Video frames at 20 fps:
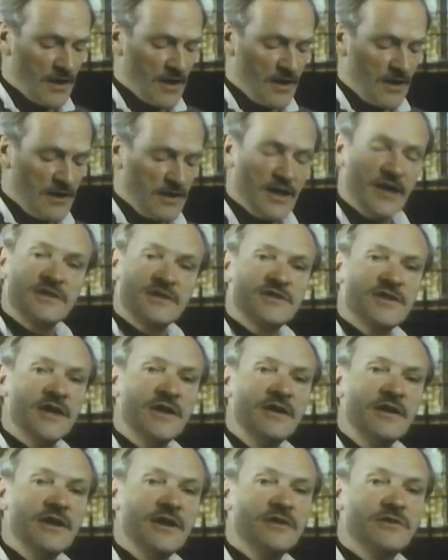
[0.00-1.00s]
yet
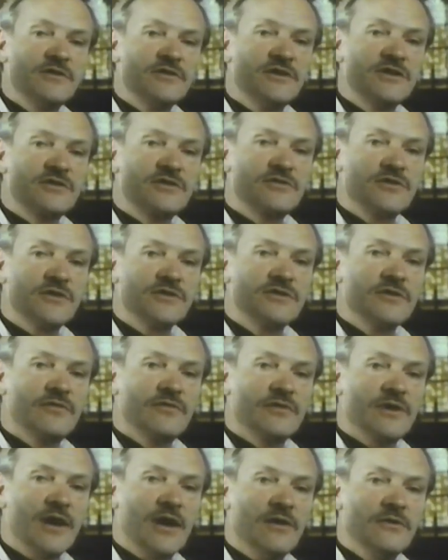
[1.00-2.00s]
tending to this cross
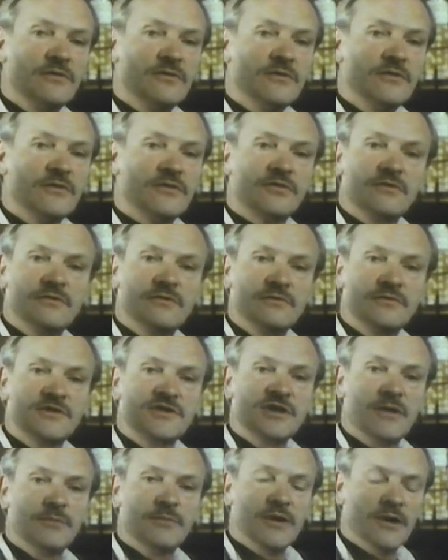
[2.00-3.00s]
of ground through
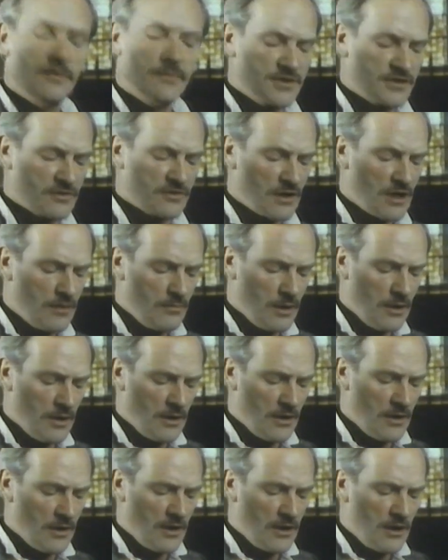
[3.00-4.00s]
suburb scrub,
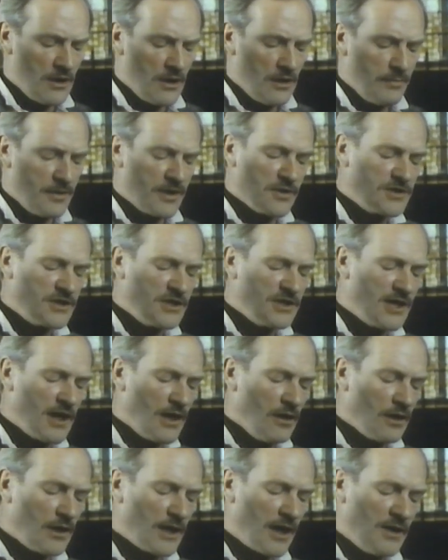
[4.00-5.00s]
because it
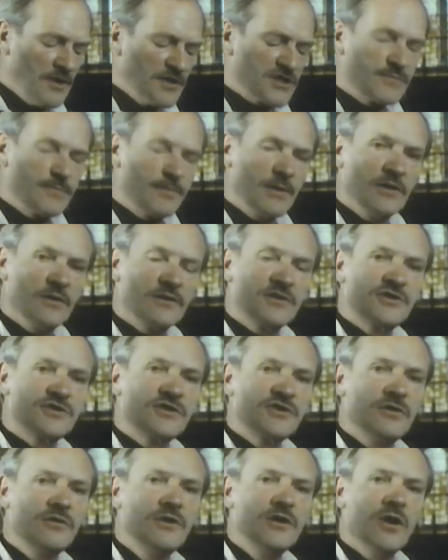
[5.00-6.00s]
held unspilt
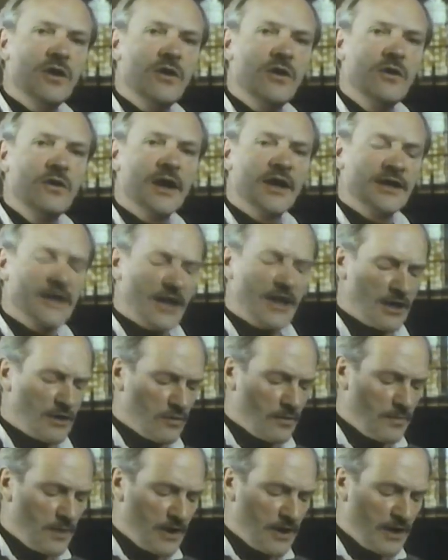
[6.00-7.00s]
so long and
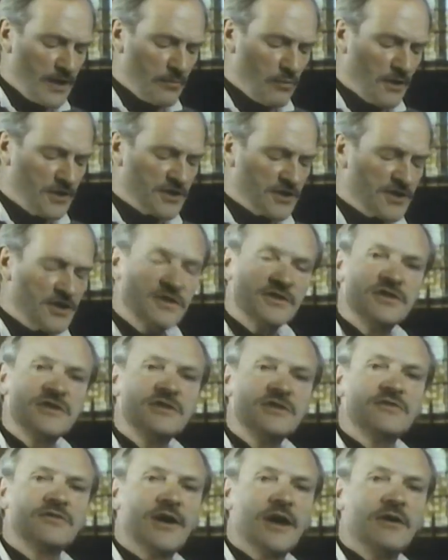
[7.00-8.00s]
equably what since
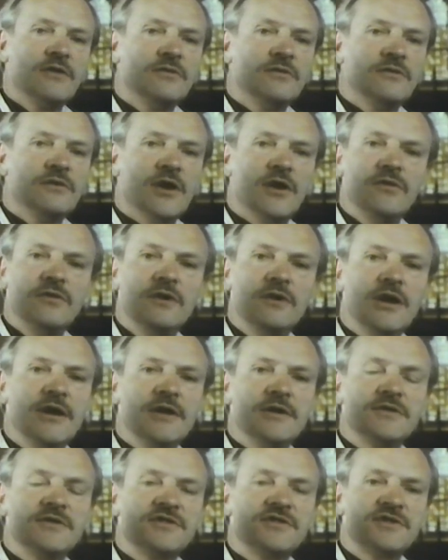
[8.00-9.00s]
is found
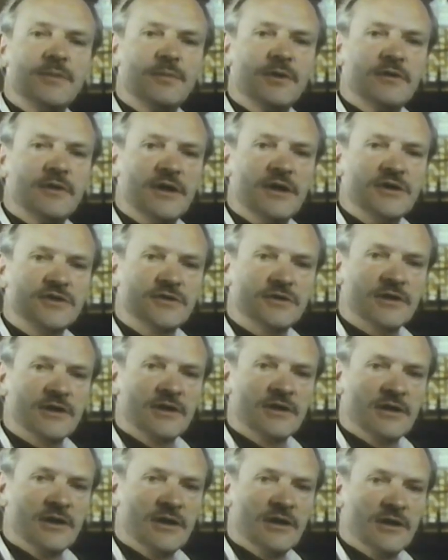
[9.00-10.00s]
only in separation,
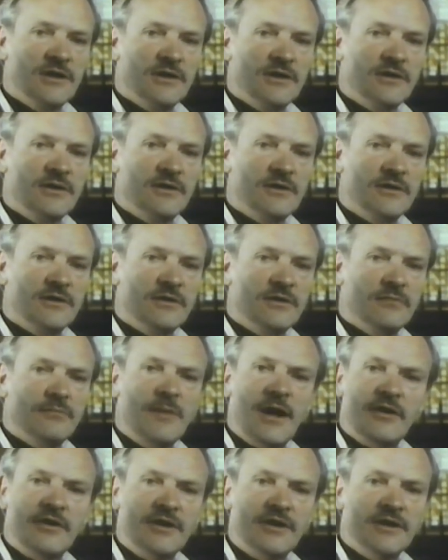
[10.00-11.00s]

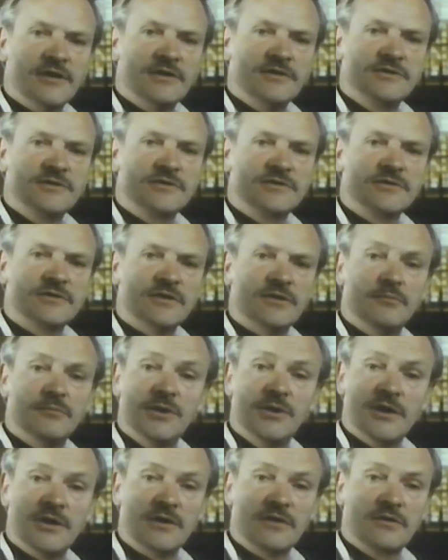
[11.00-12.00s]
marriage and
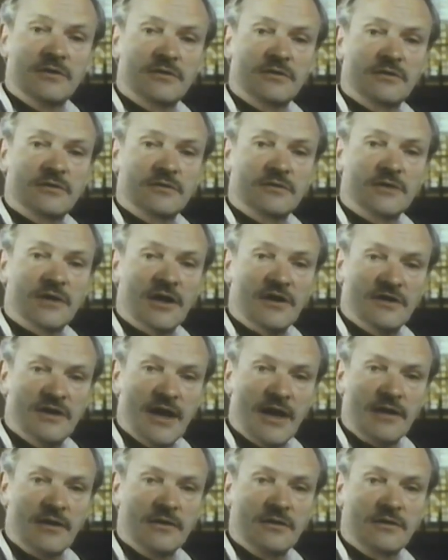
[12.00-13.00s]
birth and death,